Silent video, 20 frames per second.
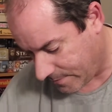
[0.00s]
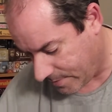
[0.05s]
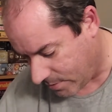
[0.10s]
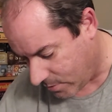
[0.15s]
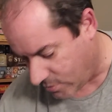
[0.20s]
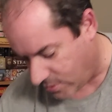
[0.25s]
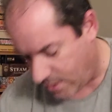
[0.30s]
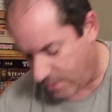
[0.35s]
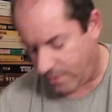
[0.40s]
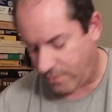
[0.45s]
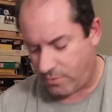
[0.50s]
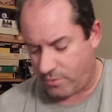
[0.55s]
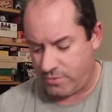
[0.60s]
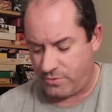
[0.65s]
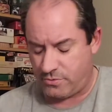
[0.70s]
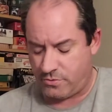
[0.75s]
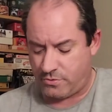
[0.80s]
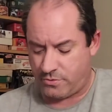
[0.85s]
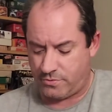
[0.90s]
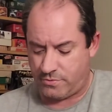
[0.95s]

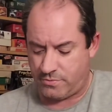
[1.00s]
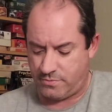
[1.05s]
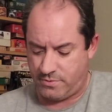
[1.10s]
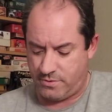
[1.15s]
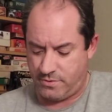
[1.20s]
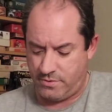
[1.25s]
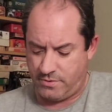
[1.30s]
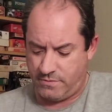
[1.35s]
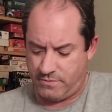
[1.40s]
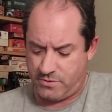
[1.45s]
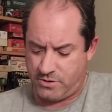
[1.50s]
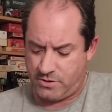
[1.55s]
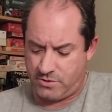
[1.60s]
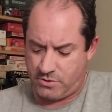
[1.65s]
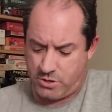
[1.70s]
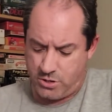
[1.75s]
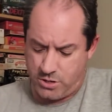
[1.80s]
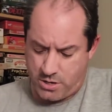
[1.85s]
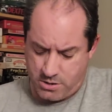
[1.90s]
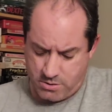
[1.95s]
These are even still
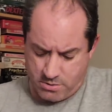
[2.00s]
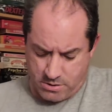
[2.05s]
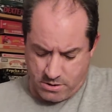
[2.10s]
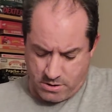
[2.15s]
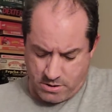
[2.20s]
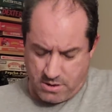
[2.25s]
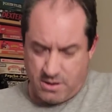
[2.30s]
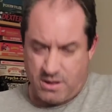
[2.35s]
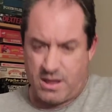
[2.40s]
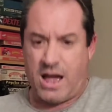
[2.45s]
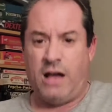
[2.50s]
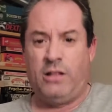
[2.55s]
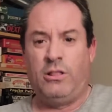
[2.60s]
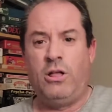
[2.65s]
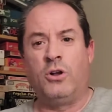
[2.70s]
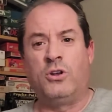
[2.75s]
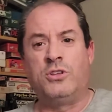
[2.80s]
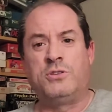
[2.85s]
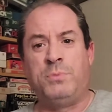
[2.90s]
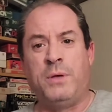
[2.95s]
good. How
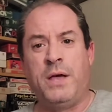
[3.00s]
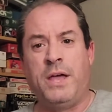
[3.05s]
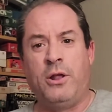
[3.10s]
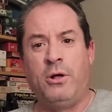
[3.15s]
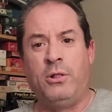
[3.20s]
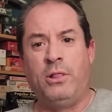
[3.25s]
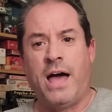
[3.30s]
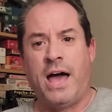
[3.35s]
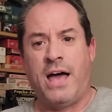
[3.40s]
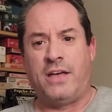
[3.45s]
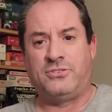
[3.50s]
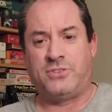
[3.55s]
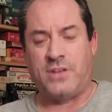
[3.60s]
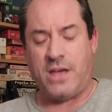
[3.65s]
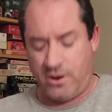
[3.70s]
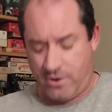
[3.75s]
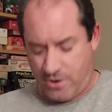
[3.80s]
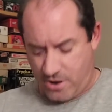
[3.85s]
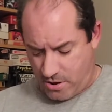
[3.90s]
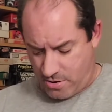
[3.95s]
long does Play-Doh last? I
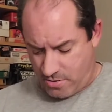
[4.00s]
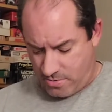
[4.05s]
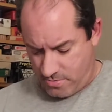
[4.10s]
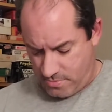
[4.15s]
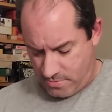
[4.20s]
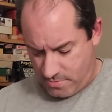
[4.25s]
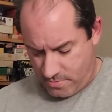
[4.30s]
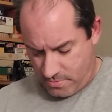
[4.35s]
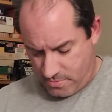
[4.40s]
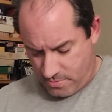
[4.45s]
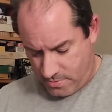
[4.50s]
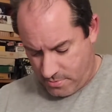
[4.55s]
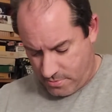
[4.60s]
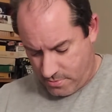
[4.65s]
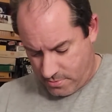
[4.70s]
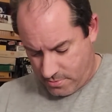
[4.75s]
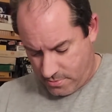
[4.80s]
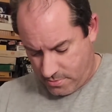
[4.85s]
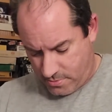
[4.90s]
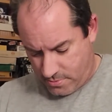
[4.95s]
don't know.
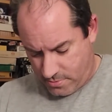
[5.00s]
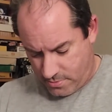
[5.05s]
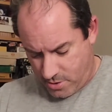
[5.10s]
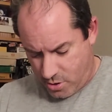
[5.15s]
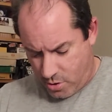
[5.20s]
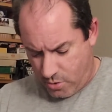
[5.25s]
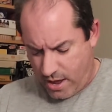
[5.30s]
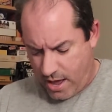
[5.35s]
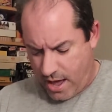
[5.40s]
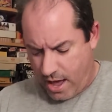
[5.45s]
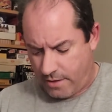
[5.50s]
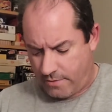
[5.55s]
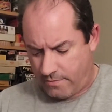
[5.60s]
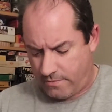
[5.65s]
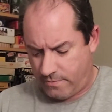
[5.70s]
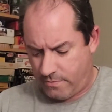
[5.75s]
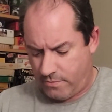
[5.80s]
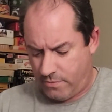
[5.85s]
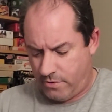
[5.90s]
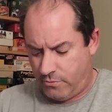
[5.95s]
Oh yeah,
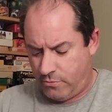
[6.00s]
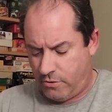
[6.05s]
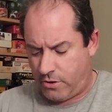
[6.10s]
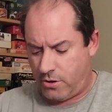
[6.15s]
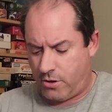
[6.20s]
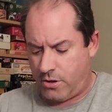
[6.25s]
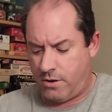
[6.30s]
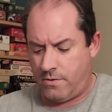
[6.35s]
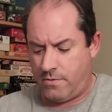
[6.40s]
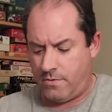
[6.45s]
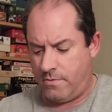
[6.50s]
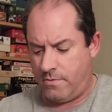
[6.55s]
really, really good.